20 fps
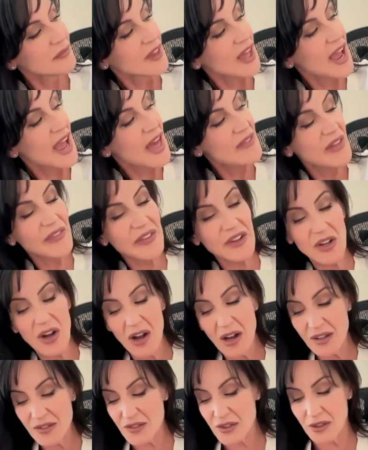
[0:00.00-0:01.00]
And then the
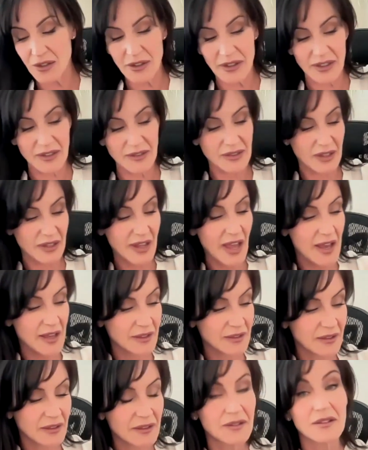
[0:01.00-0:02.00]
causal is,
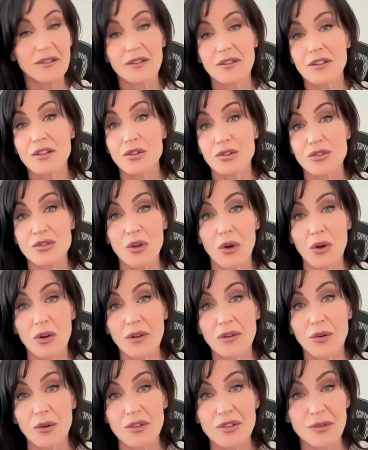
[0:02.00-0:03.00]
again, your
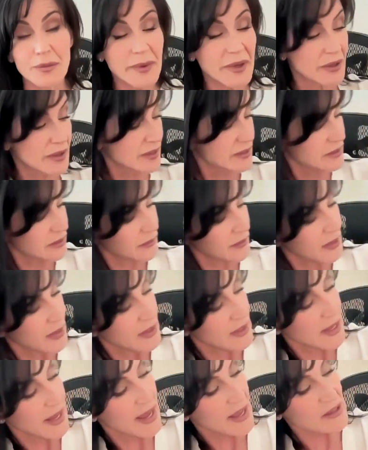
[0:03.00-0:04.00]
soul or spirit.
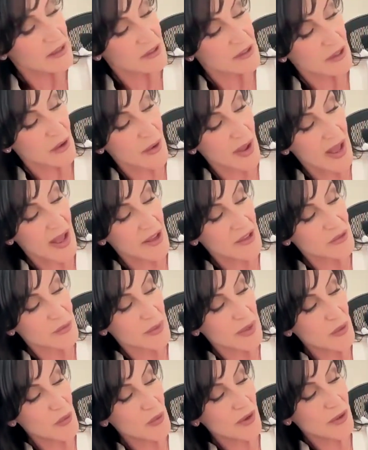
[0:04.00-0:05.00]
And so as
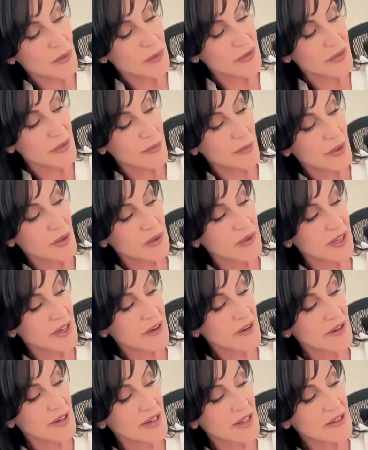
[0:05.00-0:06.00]
we work with the
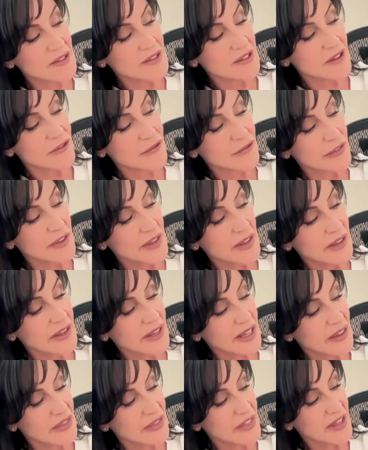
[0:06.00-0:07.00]
polarities of
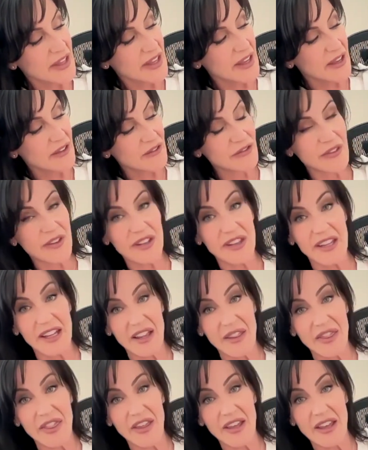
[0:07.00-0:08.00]
feeling and thinking and feeling
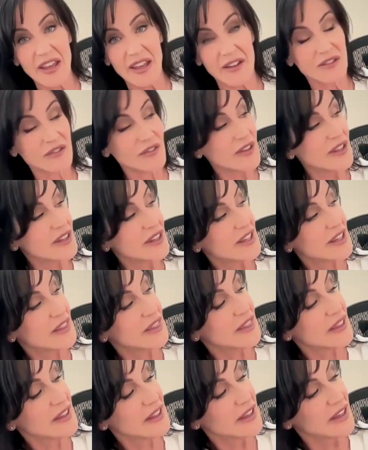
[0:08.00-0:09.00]
and thinking and feeling and
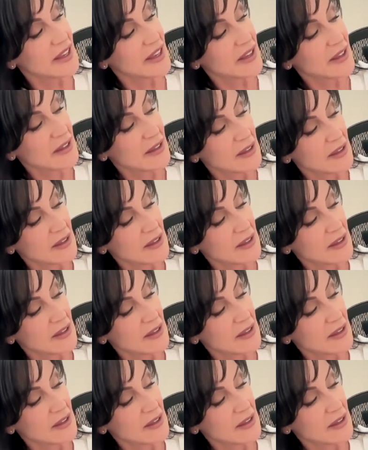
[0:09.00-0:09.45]
thinking,